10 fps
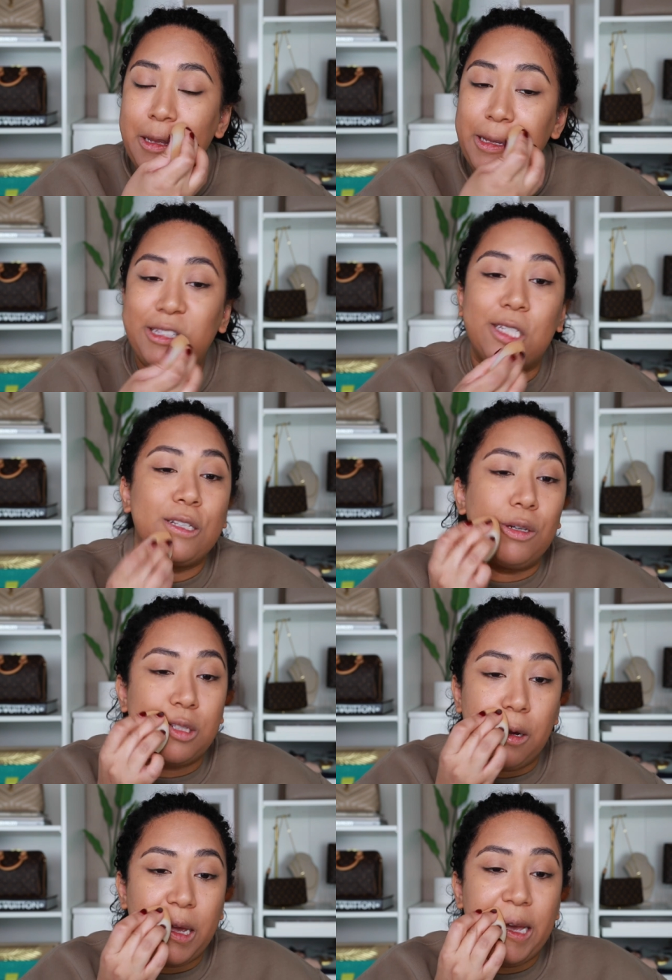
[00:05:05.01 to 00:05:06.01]
It's so,
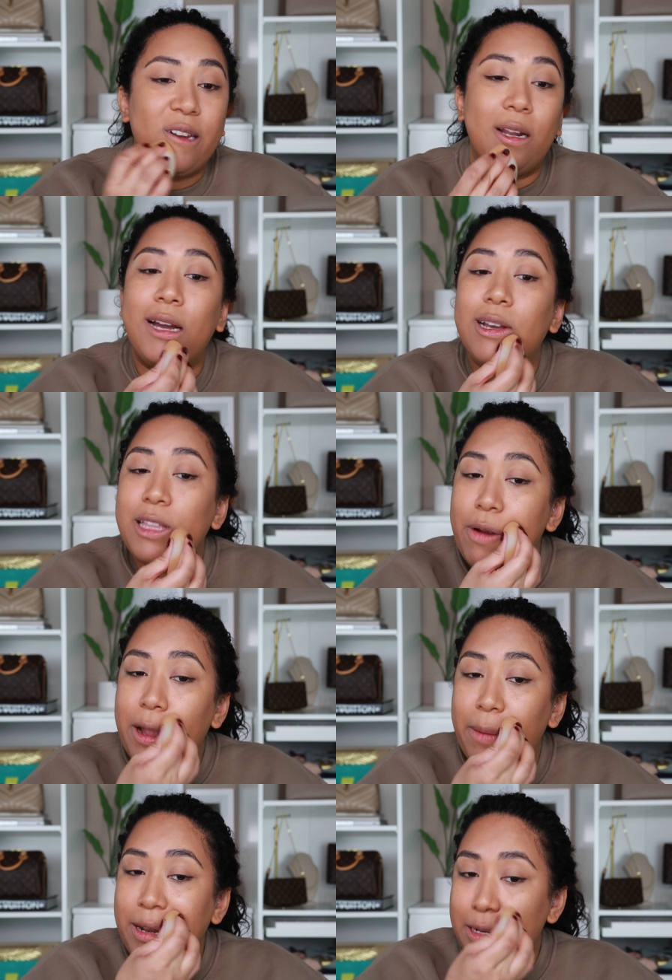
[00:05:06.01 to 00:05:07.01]
so good, and I highly
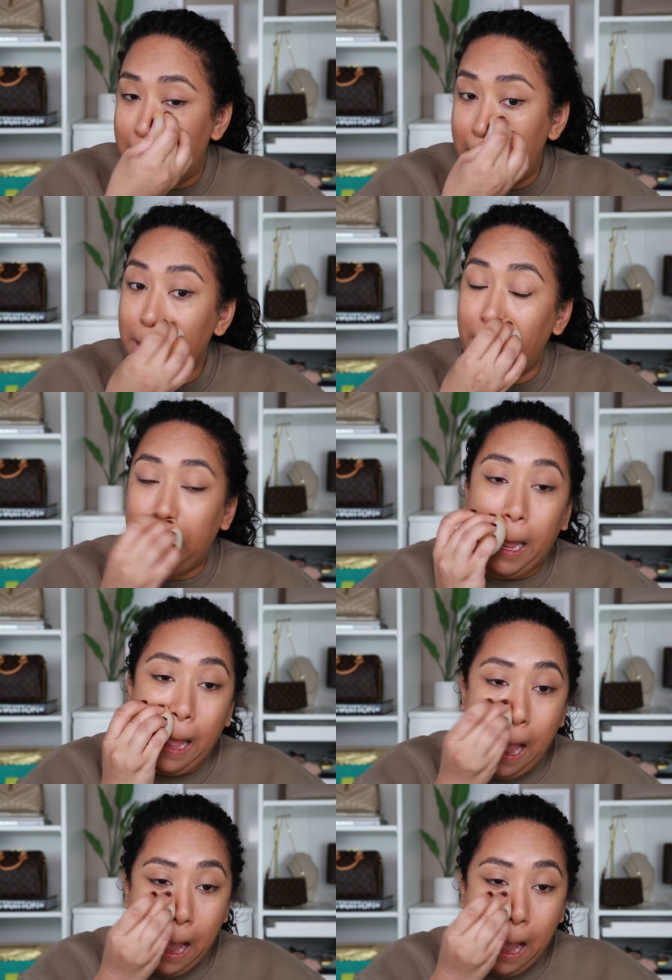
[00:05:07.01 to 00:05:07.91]
recommend it to anybody